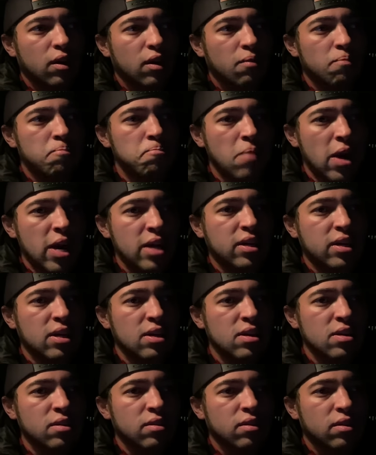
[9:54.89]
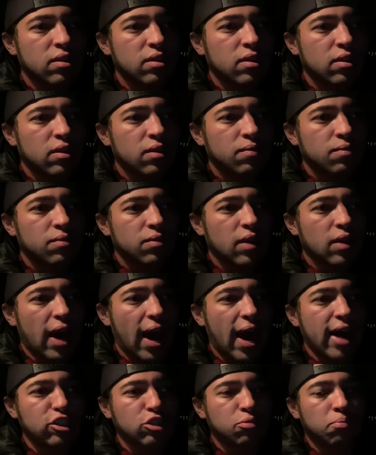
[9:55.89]
making
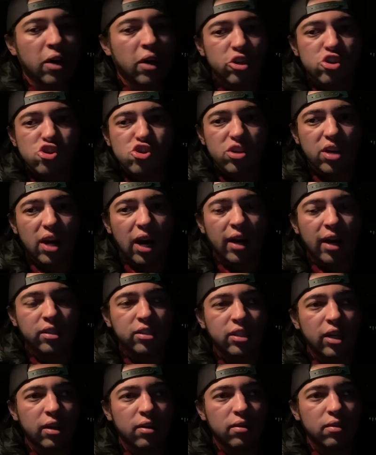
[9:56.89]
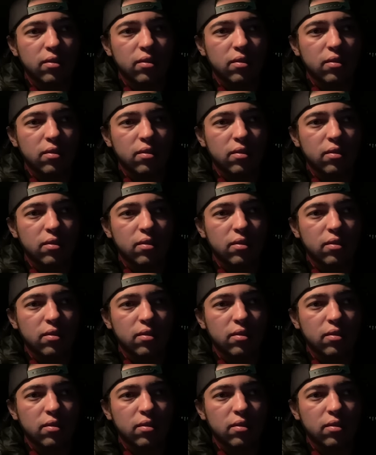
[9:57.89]
as much content